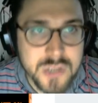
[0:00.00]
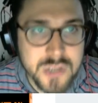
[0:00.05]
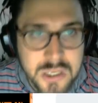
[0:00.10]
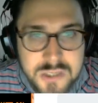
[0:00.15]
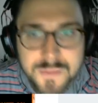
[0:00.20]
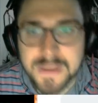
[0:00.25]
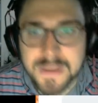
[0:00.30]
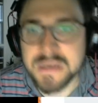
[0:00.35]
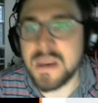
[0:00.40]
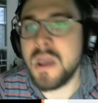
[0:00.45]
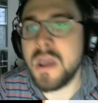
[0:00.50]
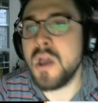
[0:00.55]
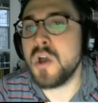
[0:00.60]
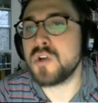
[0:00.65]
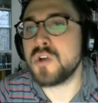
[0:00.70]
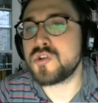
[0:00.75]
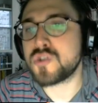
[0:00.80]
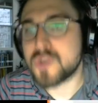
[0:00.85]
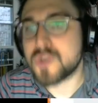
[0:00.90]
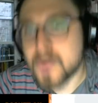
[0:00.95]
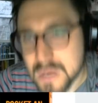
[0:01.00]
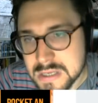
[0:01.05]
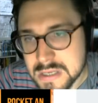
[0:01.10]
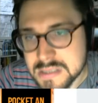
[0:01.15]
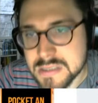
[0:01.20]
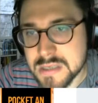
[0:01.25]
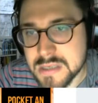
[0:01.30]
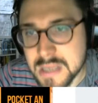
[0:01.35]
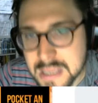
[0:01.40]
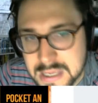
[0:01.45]
Judgment,
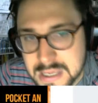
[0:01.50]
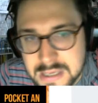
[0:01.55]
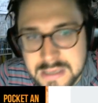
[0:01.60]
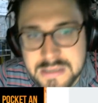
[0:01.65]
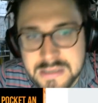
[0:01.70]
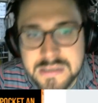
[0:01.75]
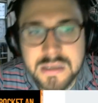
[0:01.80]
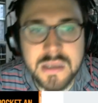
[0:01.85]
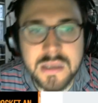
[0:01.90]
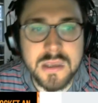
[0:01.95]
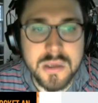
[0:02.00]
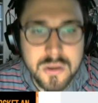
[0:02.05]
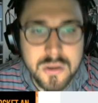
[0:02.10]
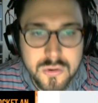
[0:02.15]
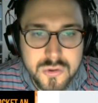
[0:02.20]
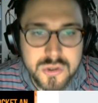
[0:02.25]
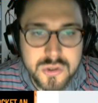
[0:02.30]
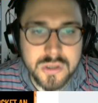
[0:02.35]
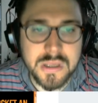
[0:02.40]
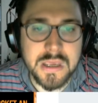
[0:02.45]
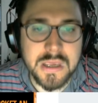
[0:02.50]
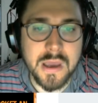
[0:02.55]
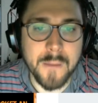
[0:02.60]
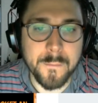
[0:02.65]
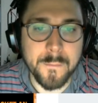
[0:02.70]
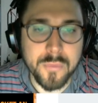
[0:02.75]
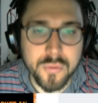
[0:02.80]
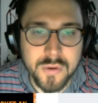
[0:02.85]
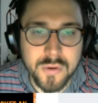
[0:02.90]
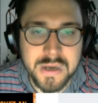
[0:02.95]
Triss is usually a
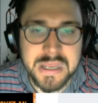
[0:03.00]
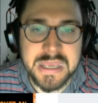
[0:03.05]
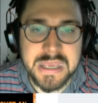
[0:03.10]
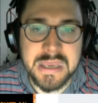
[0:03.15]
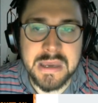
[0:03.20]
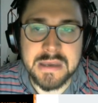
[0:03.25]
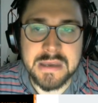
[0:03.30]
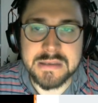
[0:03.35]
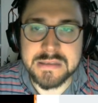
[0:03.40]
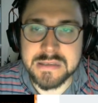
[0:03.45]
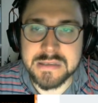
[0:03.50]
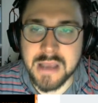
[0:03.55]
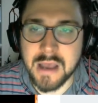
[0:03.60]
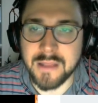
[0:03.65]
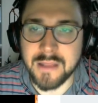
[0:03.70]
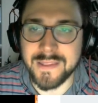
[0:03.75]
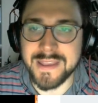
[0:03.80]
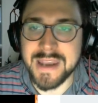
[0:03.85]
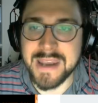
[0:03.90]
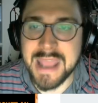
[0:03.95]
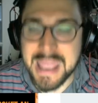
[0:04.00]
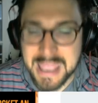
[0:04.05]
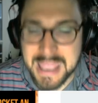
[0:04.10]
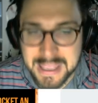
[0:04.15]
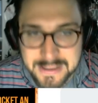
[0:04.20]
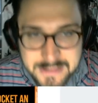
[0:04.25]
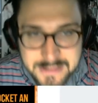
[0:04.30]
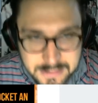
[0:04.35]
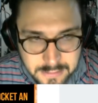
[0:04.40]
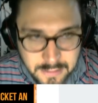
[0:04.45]
pretty solid
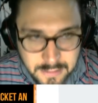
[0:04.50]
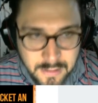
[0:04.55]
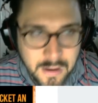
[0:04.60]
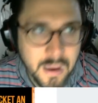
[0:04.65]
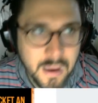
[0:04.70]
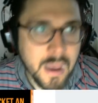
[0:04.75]
answer.